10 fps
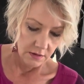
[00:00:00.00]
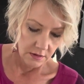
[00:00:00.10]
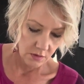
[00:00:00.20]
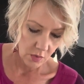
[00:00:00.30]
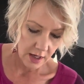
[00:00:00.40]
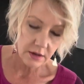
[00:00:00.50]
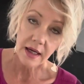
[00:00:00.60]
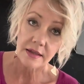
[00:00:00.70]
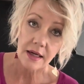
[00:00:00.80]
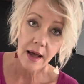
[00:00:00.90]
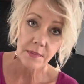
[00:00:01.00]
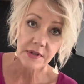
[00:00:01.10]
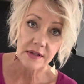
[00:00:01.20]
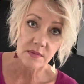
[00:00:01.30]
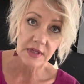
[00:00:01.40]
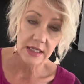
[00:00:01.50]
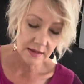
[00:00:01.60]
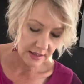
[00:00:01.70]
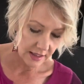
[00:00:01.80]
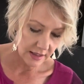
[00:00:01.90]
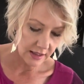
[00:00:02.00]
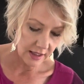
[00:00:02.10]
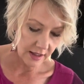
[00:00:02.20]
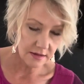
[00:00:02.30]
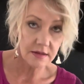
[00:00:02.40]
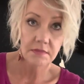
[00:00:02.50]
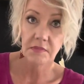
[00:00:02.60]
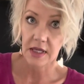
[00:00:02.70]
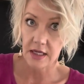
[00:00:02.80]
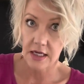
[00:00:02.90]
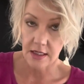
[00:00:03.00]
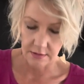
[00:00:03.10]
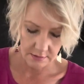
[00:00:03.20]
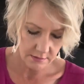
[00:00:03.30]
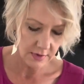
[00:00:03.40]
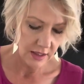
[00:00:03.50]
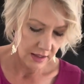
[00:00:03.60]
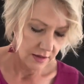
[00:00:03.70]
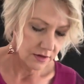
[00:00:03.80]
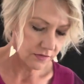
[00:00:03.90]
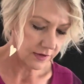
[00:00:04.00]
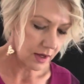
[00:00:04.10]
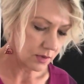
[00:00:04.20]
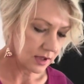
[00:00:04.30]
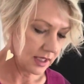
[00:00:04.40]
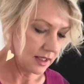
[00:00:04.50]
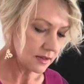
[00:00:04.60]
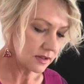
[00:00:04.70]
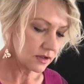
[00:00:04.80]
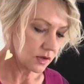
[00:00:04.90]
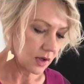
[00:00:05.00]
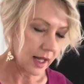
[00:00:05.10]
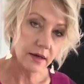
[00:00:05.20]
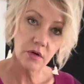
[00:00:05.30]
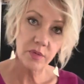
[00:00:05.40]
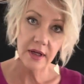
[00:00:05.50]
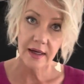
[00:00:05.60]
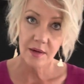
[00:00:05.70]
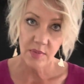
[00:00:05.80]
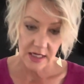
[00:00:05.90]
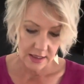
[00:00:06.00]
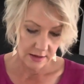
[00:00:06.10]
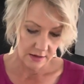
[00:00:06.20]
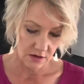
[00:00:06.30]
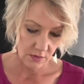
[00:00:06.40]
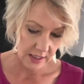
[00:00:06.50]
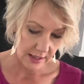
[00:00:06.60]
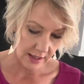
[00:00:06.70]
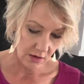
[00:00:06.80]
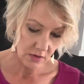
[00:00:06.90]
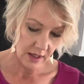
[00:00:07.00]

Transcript: The water on top does mean that it has eaten the flour in it, so I don't plan on baking this right now.